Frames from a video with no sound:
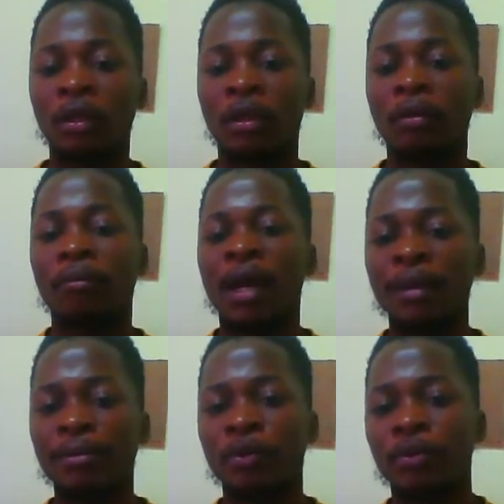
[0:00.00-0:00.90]

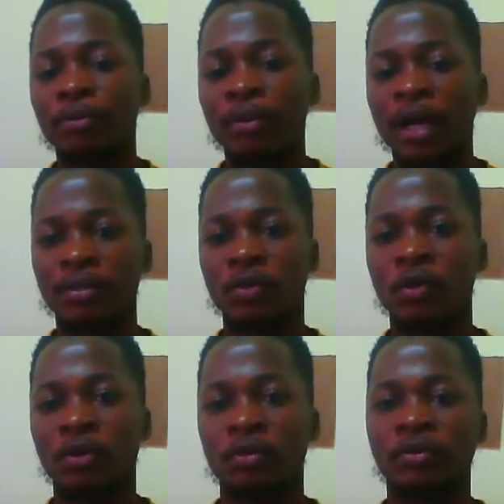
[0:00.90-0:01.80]
Map comprises
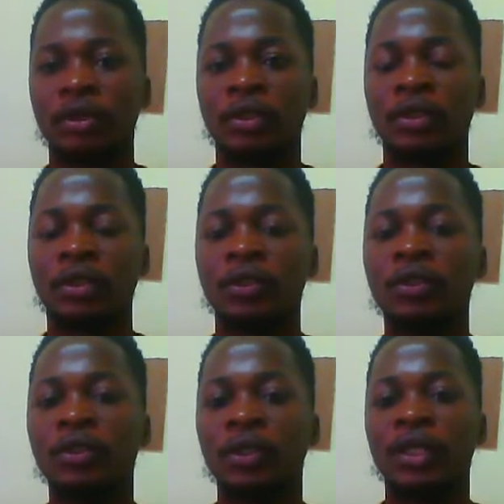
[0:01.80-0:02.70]
of
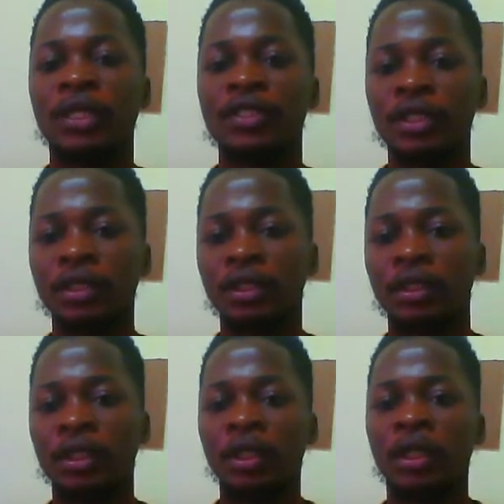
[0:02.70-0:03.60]
your legend,
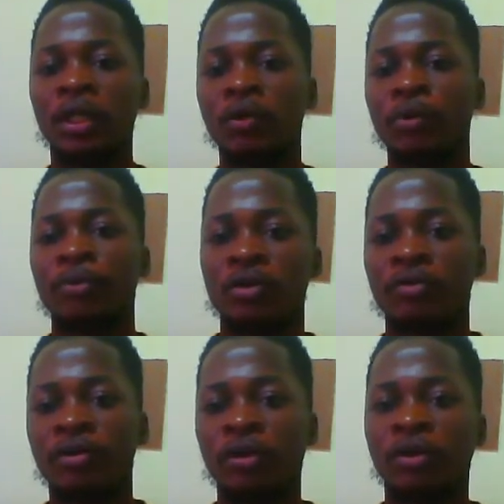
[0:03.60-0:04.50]
the comprise of
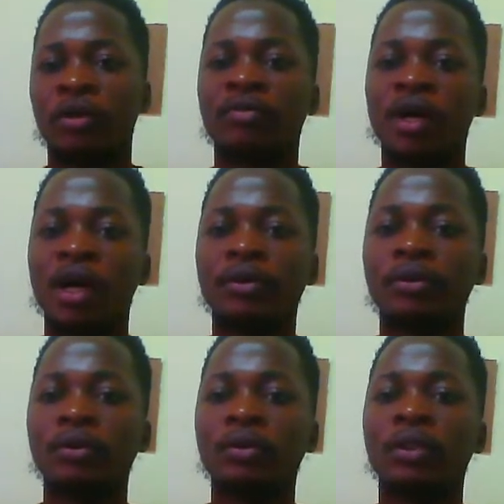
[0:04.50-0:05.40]
your Nav
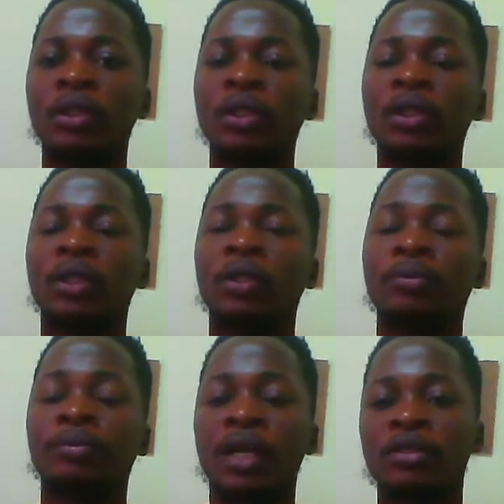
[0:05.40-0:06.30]
Arrow, the
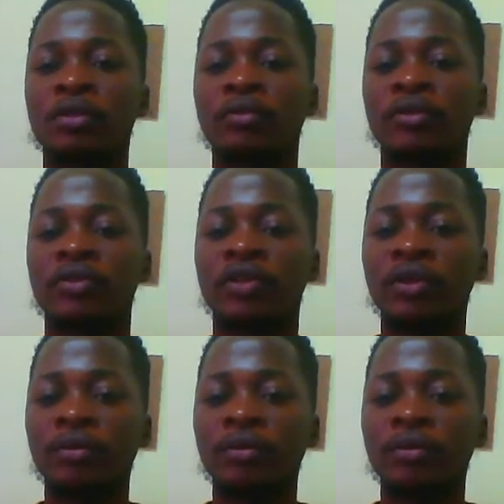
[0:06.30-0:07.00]
comprise of your scale